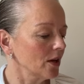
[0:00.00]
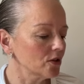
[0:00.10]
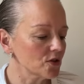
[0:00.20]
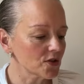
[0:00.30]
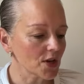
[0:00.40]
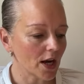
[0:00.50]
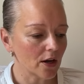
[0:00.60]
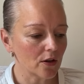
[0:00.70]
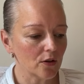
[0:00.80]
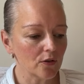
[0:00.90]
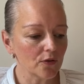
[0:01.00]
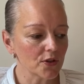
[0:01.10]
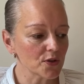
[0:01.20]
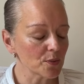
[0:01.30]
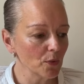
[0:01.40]
So
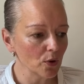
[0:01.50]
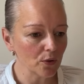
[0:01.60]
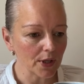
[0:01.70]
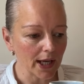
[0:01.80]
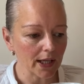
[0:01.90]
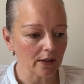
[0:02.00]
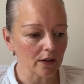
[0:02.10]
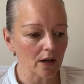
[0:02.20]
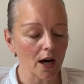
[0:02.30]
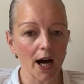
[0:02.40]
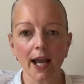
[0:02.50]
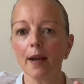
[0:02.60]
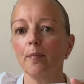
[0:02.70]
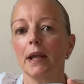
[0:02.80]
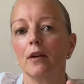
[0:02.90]
this morning I
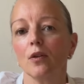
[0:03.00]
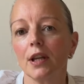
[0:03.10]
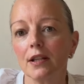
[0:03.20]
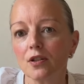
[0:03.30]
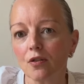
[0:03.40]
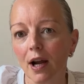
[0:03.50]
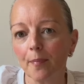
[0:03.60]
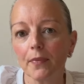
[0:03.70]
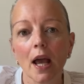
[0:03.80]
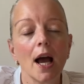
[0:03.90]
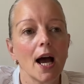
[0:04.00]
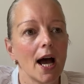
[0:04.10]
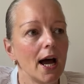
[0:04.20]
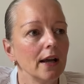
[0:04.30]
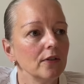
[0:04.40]
had been on Instagram
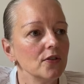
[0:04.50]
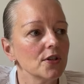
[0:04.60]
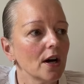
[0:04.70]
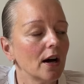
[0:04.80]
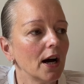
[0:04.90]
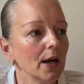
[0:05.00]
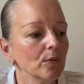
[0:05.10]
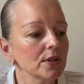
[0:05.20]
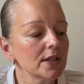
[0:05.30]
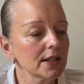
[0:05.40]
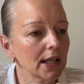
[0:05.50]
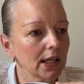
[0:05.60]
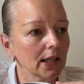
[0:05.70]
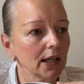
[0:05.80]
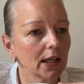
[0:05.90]
and I was
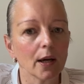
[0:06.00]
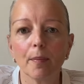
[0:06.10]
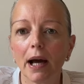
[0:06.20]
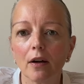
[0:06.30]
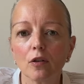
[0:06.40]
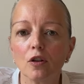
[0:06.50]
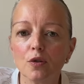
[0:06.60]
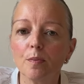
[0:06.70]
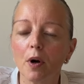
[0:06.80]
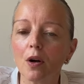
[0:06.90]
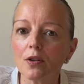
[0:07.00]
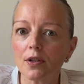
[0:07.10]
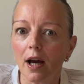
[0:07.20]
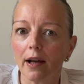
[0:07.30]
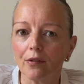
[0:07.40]
thinking about good books
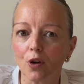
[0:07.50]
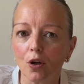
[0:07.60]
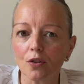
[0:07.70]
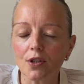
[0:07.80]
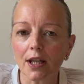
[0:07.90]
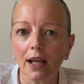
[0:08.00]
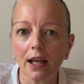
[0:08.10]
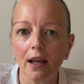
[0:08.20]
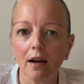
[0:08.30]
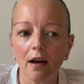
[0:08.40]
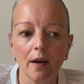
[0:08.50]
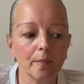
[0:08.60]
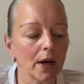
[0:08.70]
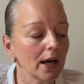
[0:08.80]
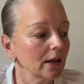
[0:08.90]
that I've got
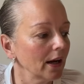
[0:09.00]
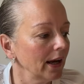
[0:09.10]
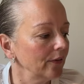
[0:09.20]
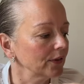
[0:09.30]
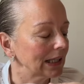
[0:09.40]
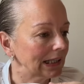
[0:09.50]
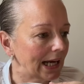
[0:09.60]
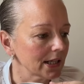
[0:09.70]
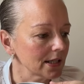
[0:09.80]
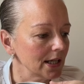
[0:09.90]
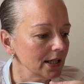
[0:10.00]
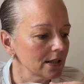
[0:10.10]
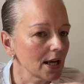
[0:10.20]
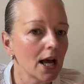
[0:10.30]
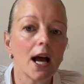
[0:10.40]
and I have
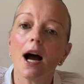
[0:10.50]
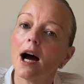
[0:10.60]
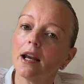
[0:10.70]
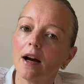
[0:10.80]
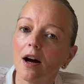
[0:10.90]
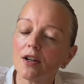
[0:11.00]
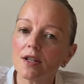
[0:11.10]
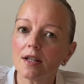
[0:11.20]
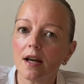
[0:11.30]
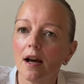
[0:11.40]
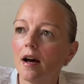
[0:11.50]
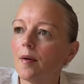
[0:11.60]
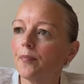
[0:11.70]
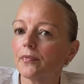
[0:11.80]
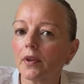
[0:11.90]
collected, and I asked
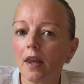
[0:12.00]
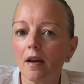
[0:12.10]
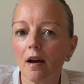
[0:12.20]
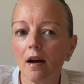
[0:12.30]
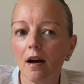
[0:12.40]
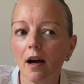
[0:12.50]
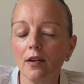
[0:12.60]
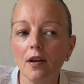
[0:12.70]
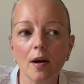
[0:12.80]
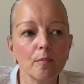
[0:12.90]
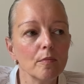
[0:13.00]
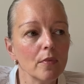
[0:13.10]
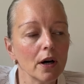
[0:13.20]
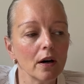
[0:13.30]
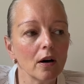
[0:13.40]
a
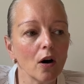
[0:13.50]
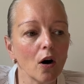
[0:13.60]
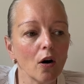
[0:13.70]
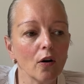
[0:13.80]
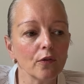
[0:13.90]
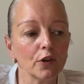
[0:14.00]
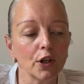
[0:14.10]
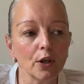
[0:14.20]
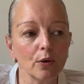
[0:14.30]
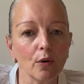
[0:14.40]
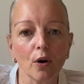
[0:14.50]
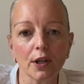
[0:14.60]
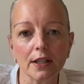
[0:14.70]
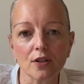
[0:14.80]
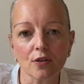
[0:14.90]
number of you on
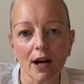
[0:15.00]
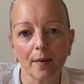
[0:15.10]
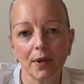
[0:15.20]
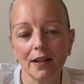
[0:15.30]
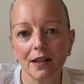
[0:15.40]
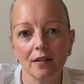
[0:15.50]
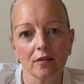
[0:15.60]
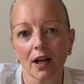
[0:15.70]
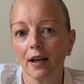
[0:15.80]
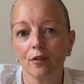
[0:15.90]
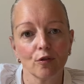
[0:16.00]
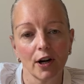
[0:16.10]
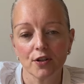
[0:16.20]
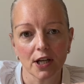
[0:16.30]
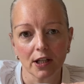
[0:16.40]
Instagram in the kind of
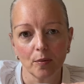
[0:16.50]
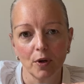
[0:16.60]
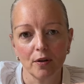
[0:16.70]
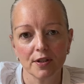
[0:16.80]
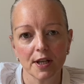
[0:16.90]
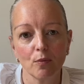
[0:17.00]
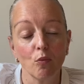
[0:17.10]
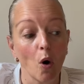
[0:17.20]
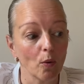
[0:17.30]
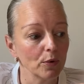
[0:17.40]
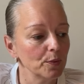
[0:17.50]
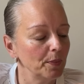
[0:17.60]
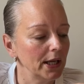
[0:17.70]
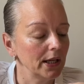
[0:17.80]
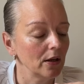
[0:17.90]
crochet community what would
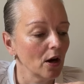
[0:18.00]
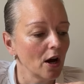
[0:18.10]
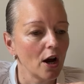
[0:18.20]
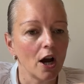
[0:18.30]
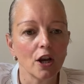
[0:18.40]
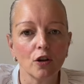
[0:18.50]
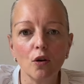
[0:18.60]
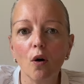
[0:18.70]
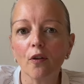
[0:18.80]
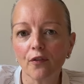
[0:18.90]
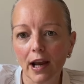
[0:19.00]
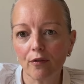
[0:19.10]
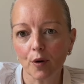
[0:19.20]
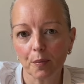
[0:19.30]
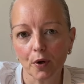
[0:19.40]
be your
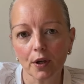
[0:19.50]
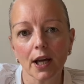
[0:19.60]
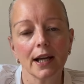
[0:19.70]
favourite book.